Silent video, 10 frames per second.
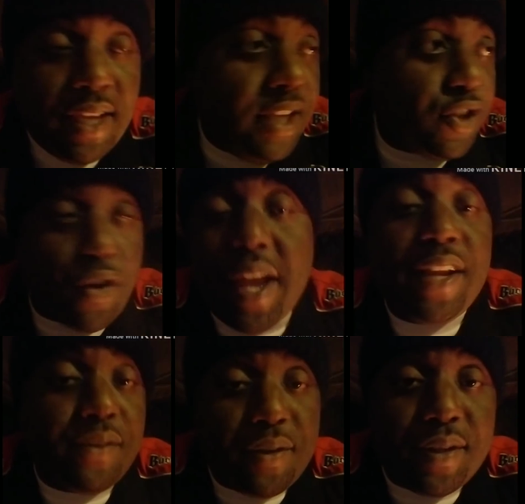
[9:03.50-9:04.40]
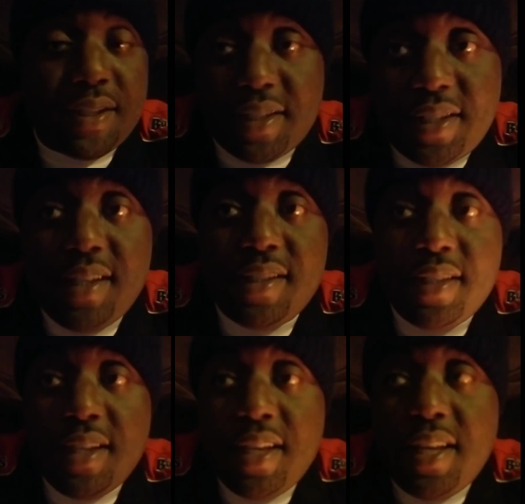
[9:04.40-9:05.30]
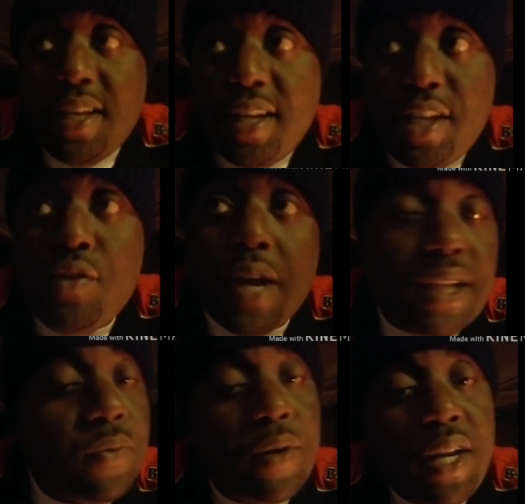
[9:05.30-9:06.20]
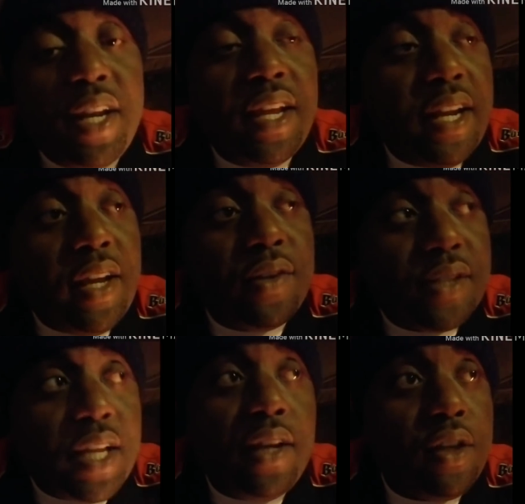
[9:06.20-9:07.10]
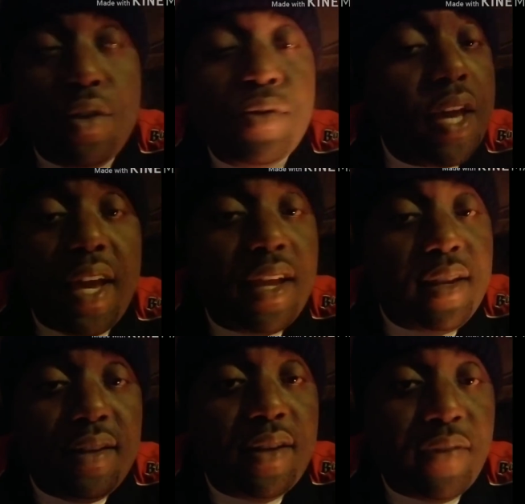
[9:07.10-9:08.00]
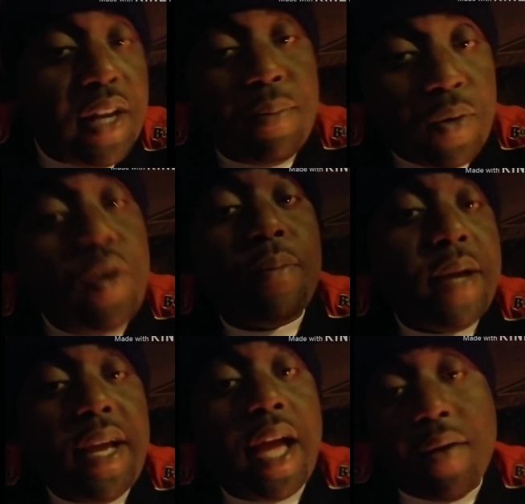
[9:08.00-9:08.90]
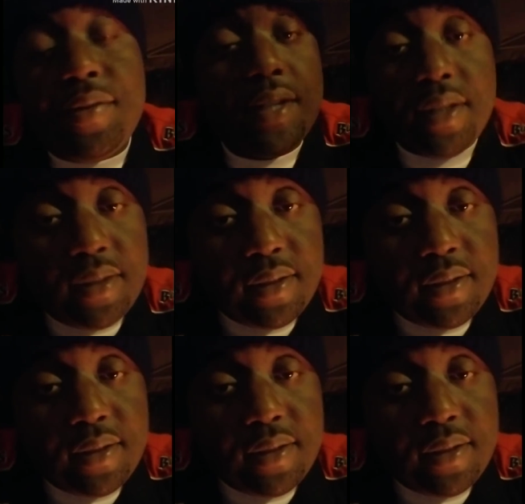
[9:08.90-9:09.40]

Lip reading: he trashed for the rest of the season, then you got to run in there and they're going to say, look, you can't develop a quarterback, obviously.